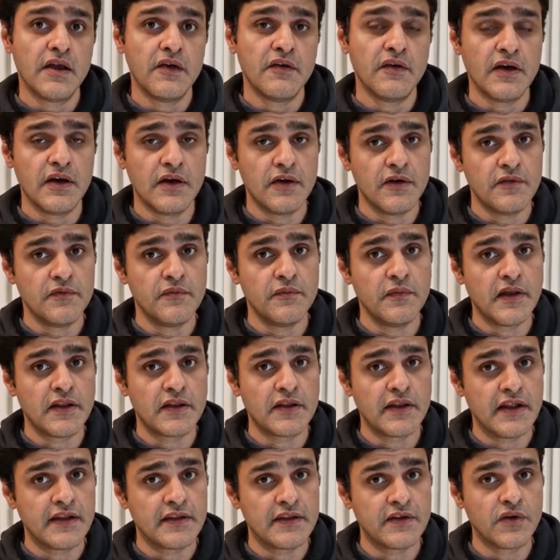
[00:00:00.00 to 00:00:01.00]
uh,
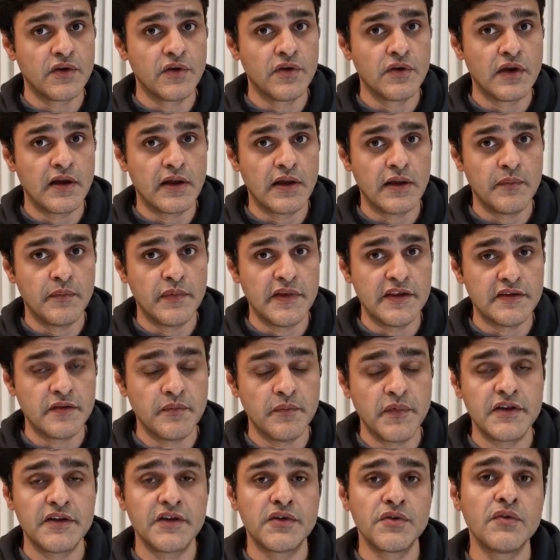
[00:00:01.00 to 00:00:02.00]
and can uh, be
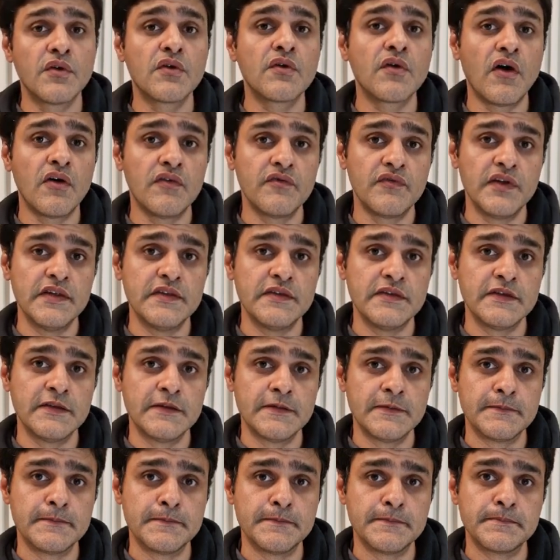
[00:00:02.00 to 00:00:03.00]
submitted to a conference
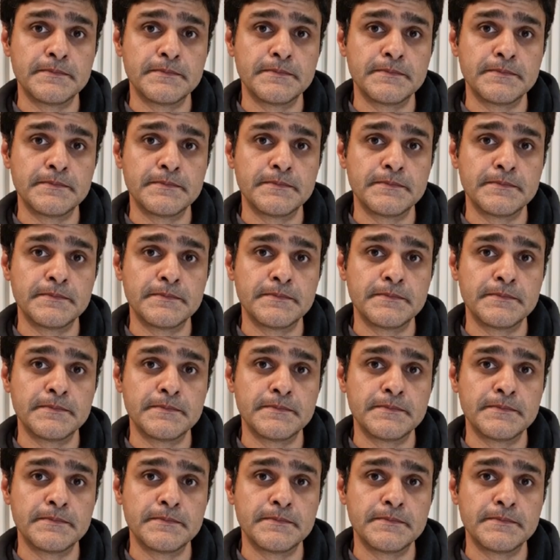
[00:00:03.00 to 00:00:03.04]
